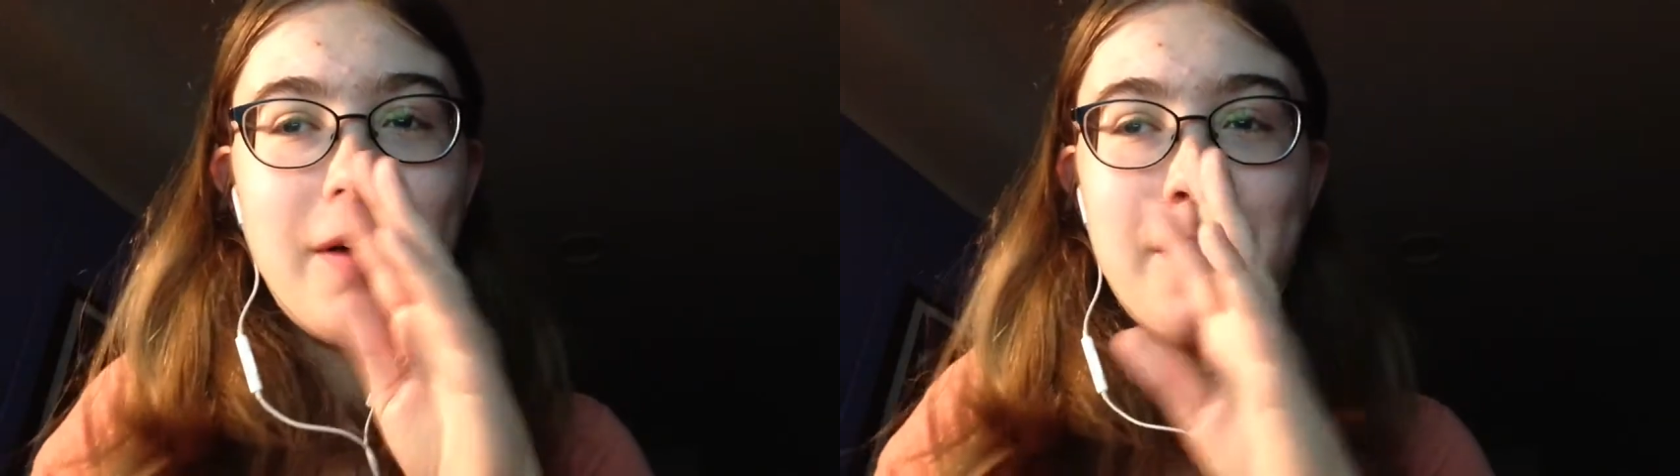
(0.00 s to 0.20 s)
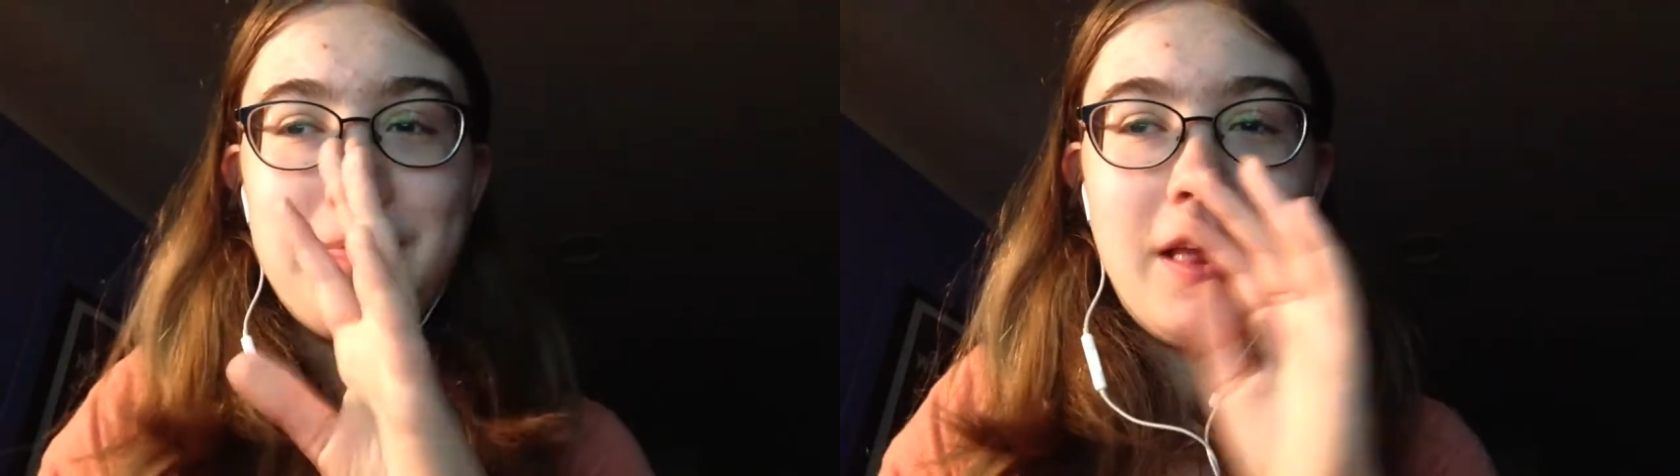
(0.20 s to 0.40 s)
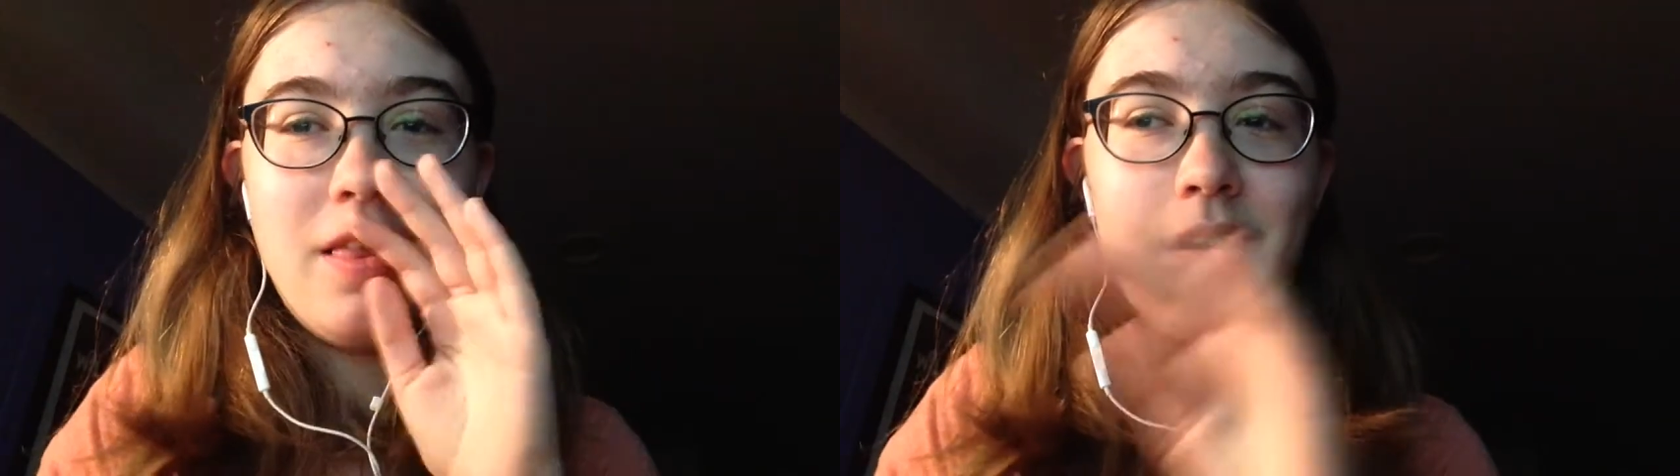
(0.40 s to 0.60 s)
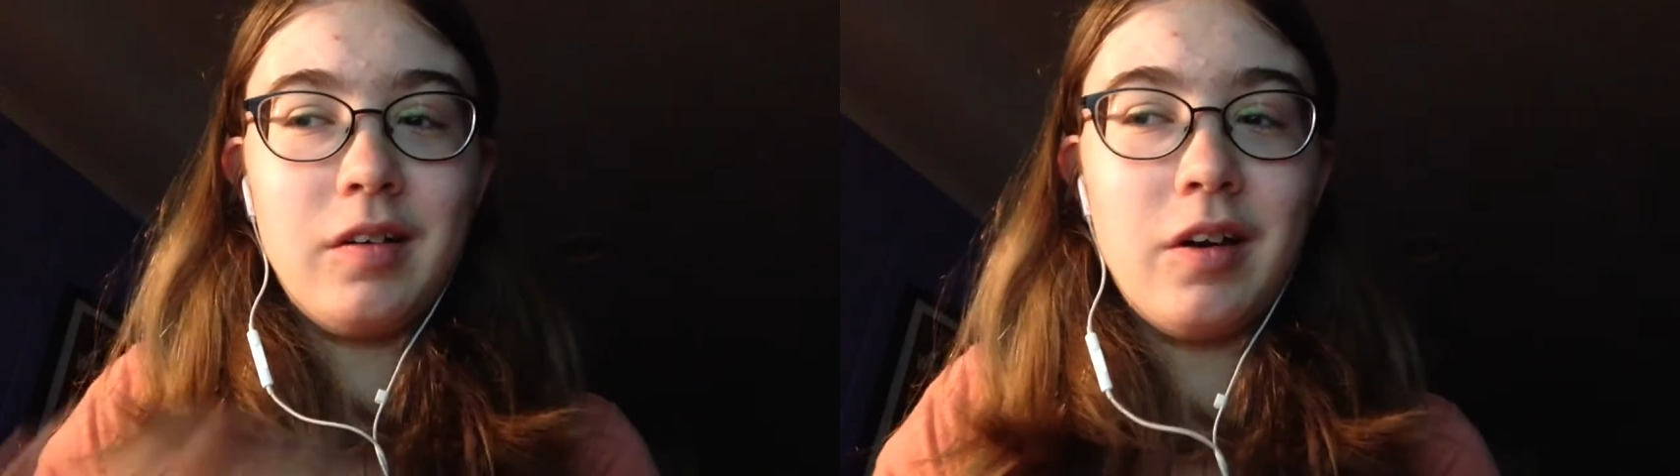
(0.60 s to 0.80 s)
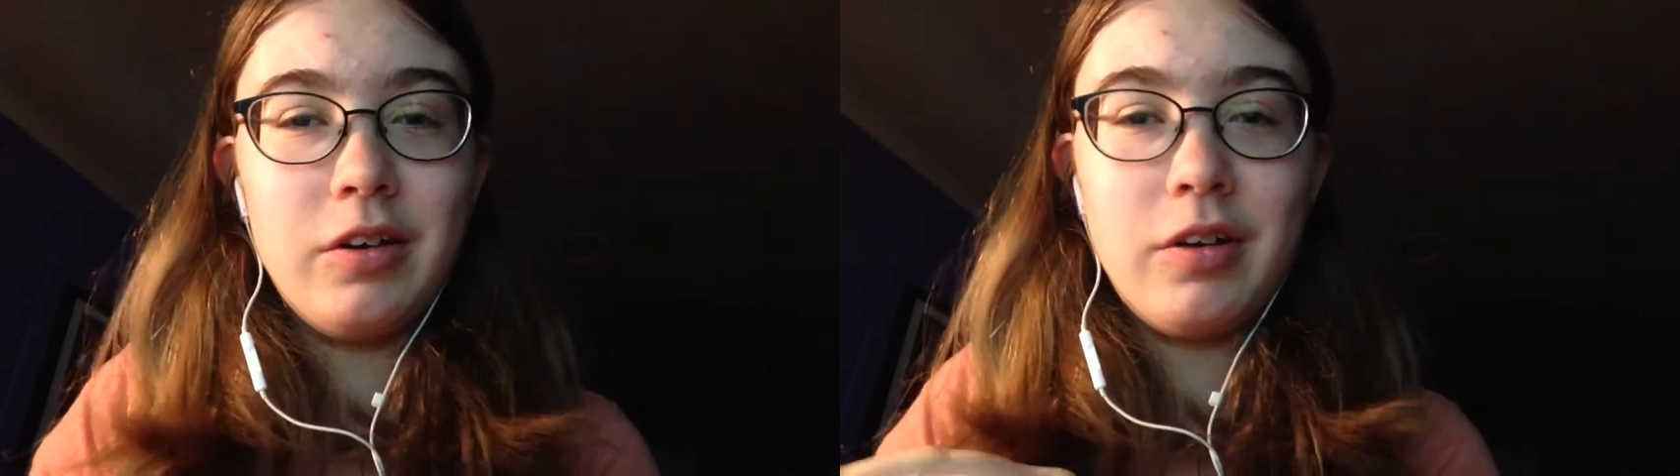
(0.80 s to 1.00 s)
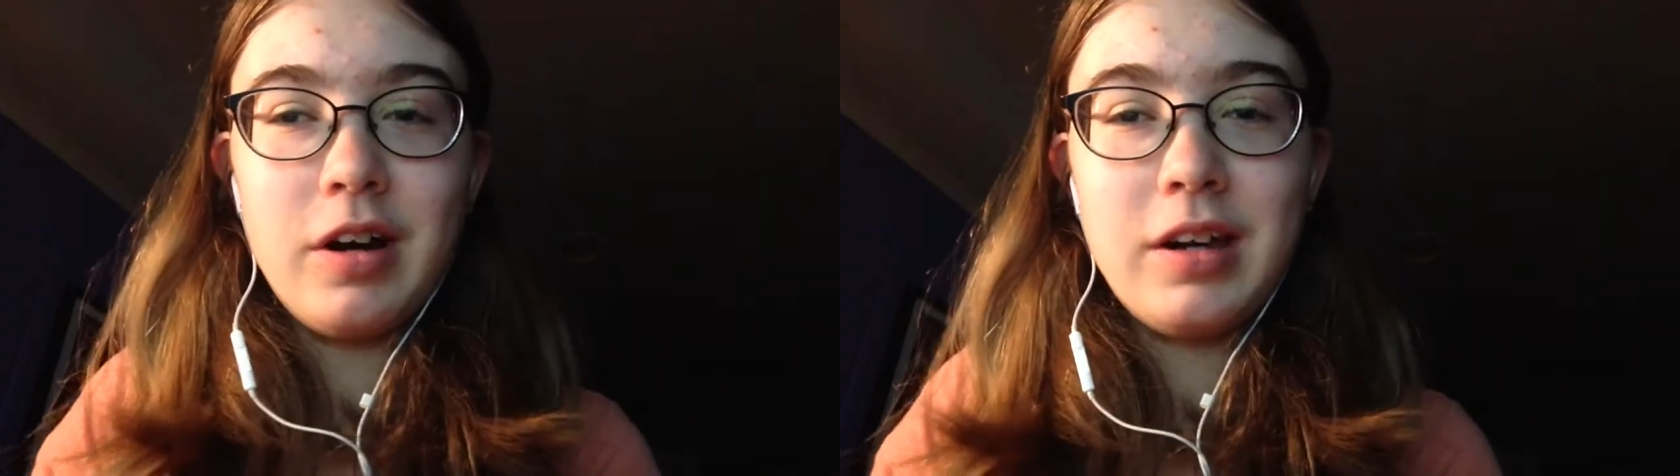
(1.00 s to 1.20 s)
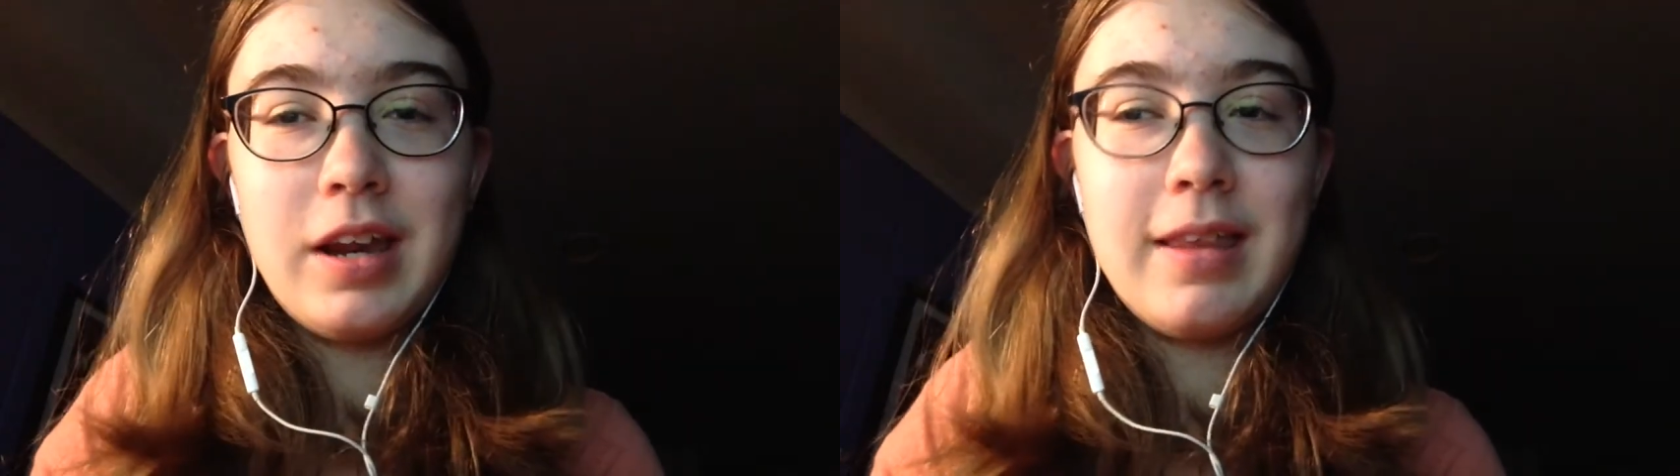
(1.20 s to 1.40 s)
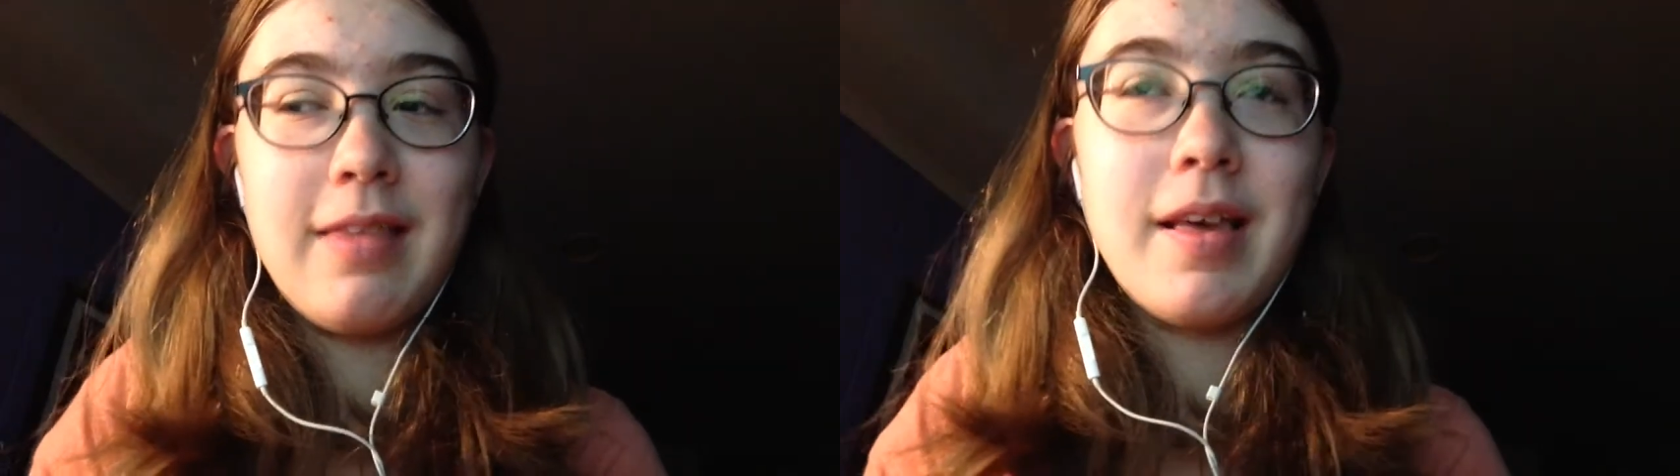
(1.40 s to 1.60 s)
updates and a lot of new
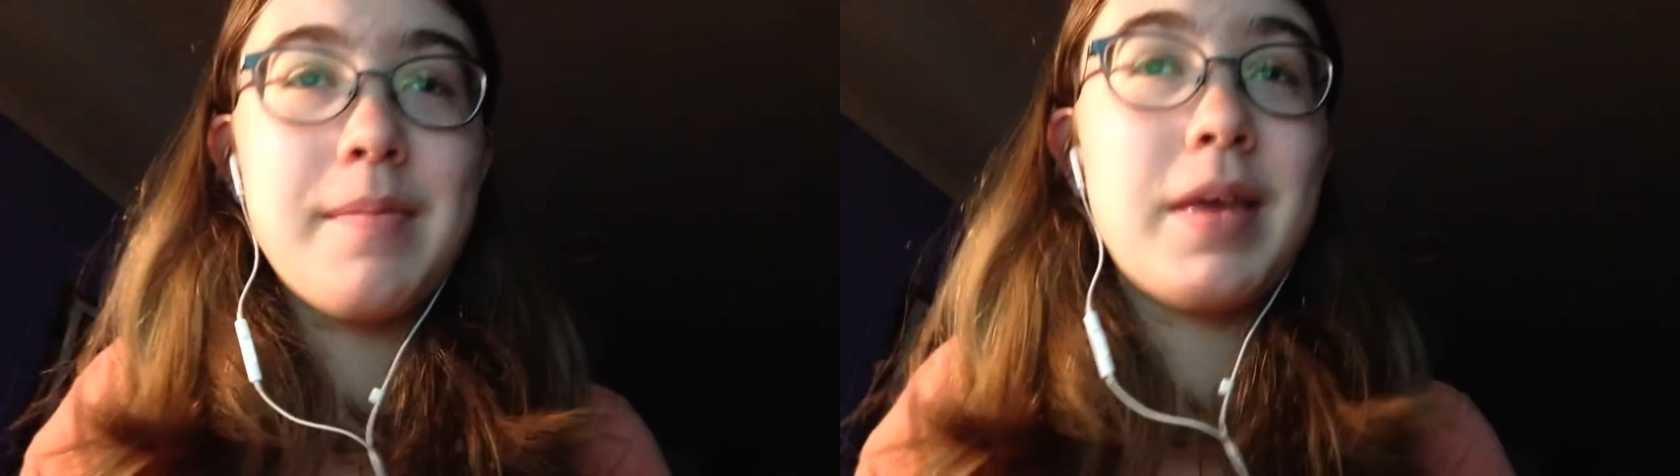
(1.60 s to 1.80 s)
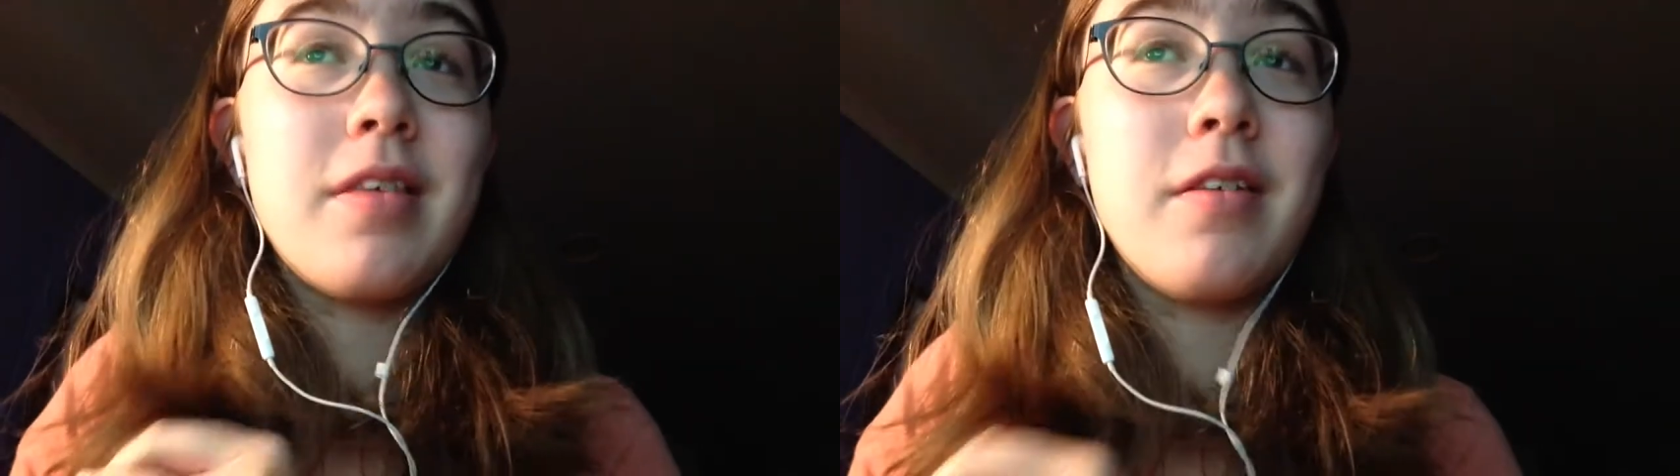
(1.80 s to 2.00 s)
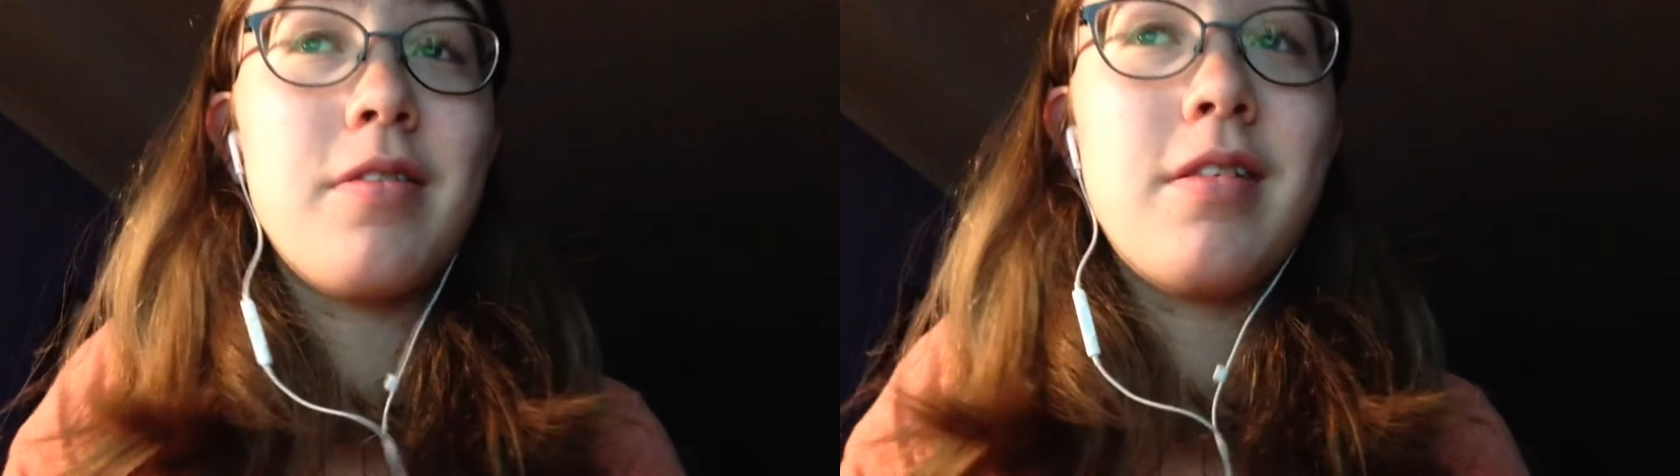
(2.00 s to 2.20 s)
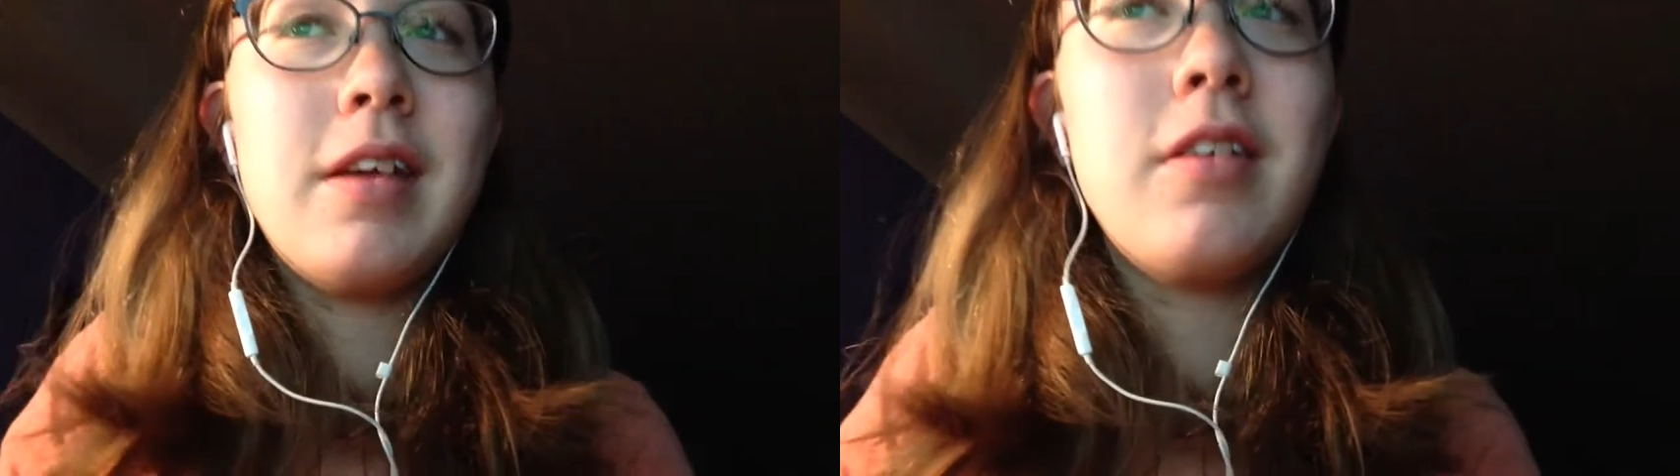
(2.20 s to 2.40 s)
content that's coming, so stay